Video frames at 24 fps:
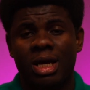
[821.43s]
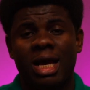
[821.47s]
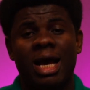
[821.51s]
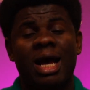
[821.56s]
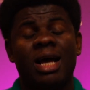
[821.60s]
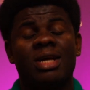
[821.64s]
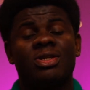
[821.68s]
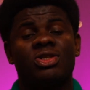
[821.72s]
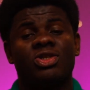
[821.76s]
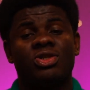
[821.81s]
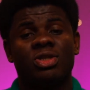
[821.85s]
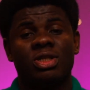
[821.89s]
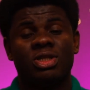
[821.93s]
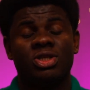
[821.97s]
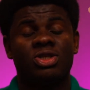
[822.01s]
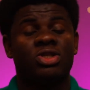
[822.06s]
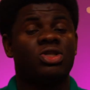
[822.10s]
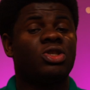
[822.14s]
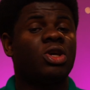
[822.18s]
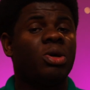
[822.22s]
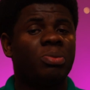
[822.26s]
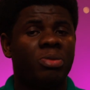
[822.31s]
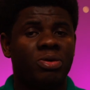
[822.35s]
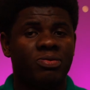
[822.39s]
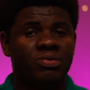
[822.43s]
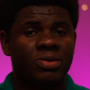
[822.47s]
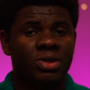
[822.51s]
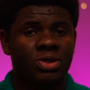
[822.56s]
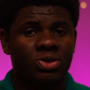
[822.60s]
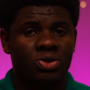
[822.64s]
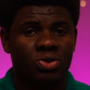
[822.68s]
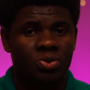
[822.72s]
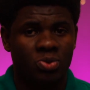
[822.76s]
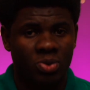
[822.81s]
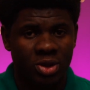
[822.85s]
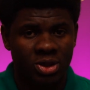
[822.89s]
answering some of
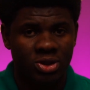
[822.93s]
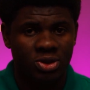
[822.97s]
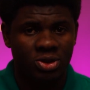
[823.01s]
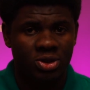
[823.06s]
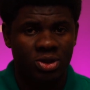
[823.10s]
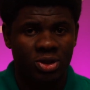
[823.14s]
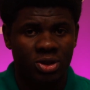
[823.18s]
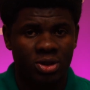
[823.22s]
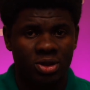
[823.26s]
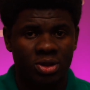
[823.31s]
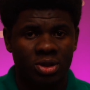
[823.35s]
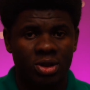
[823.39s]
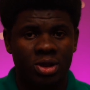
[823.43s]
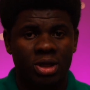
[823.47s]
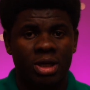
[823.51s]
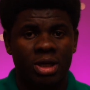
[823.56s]
these questions.